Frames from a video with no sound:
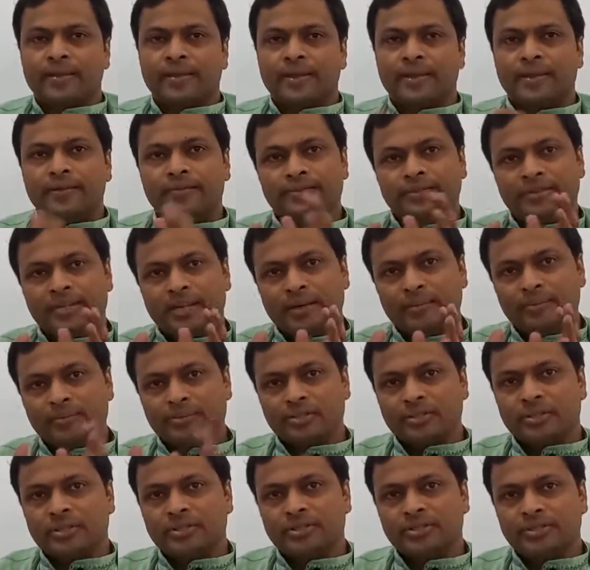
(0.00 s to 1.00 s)
If same
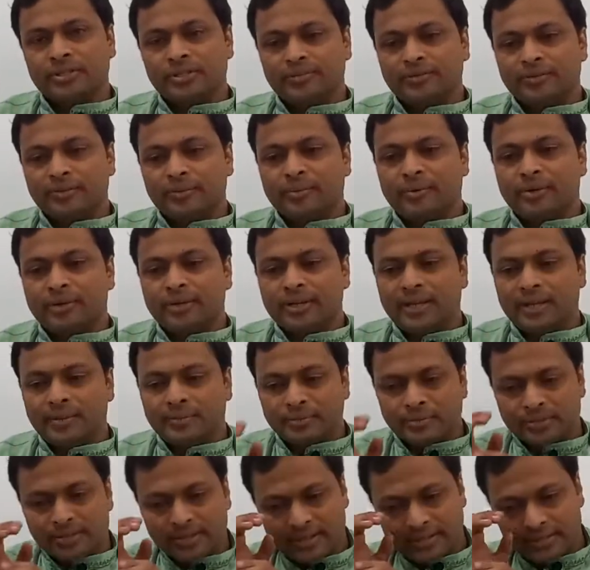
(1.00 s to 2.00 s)
structure of the body I am
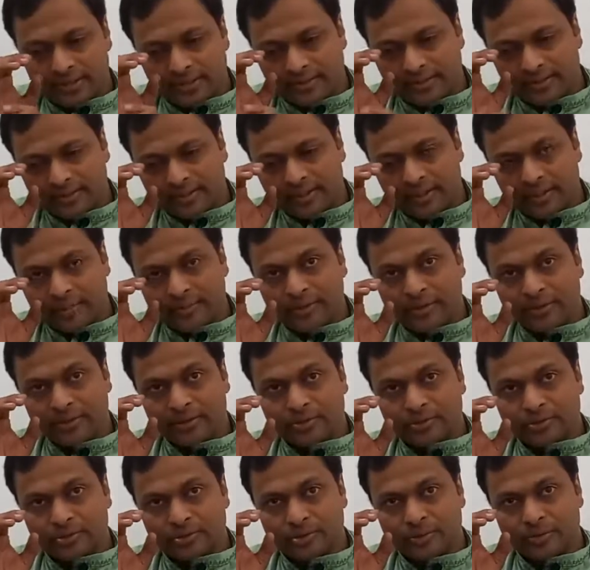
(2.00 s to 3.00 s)
studying under the
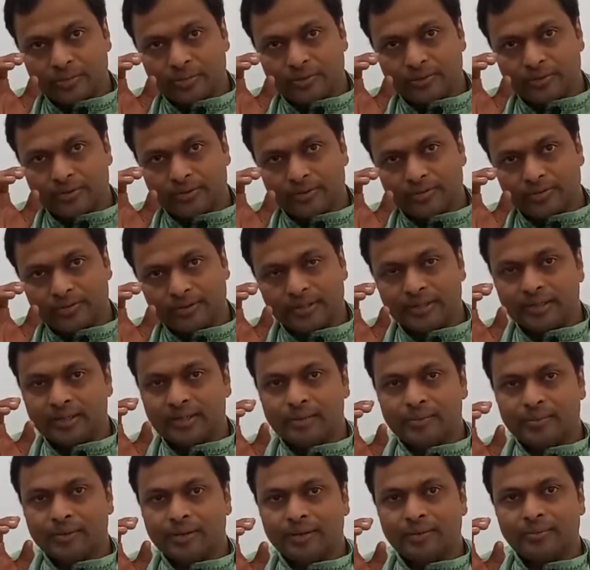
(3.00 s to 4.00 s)
microscope, then it
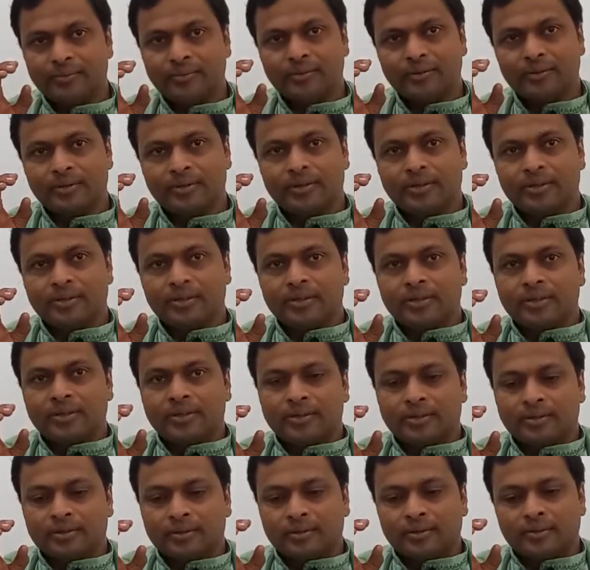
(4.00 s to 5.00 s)
will become
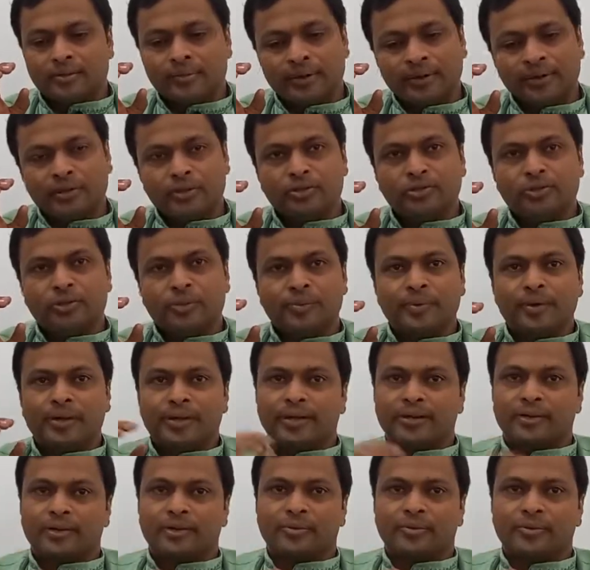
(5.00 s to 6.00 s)
microscopic
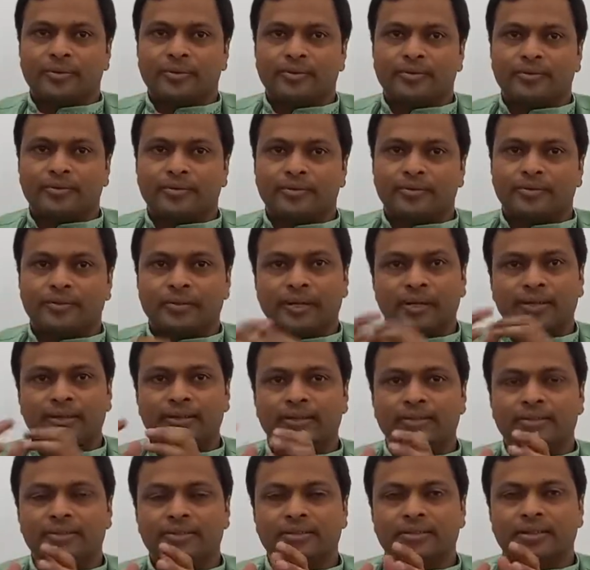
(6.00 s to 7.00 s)
anatomy. So like
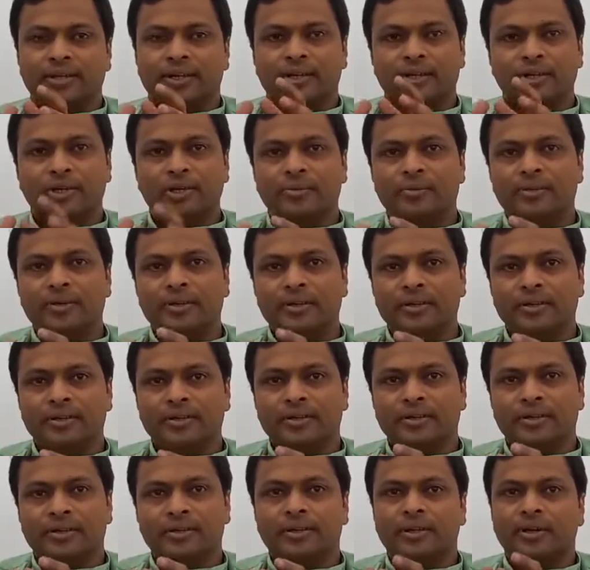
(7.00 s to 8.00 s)
this, anatomy,
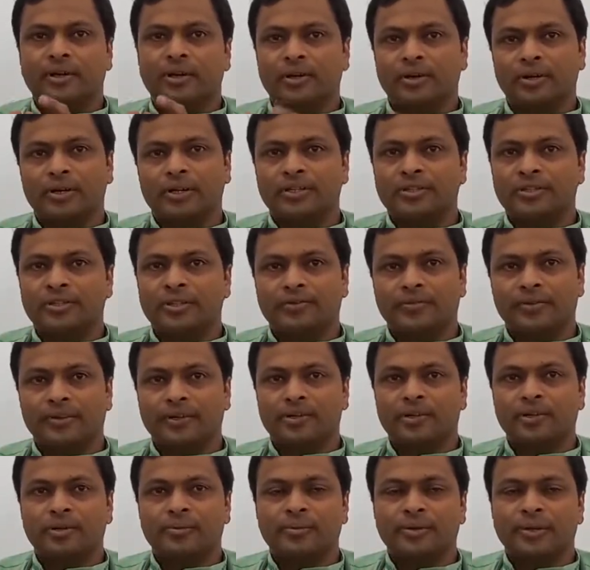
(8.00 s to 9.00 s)
the context of
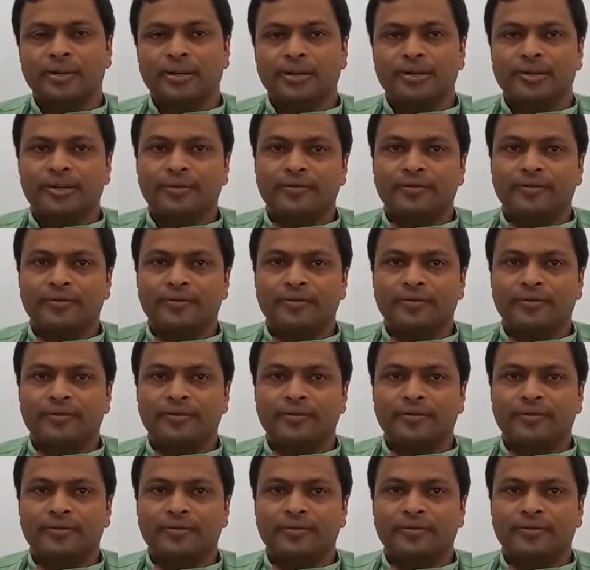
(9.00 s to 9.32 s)
anatomy can